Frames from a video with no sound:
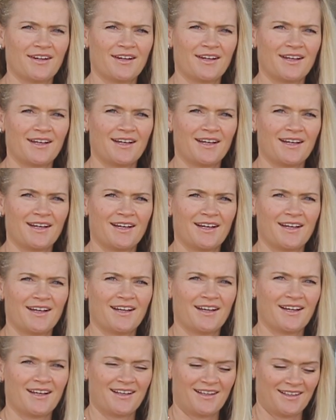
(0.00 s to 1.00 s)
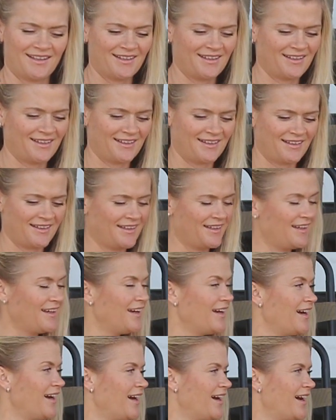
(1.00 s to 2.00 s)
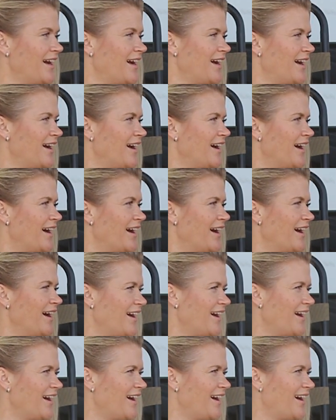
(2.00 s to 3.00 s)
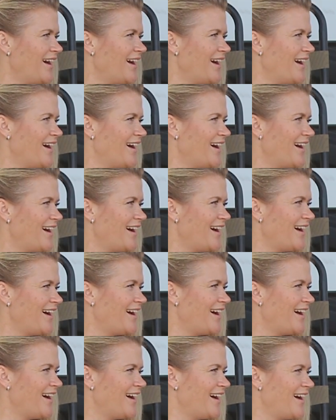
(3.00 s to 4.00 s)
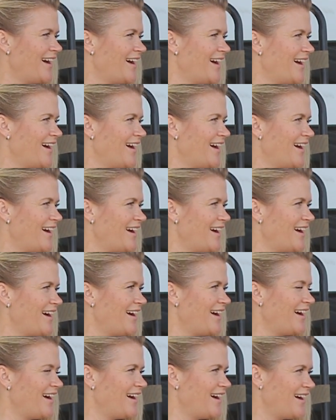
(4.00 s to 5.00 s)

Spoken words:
[no speech]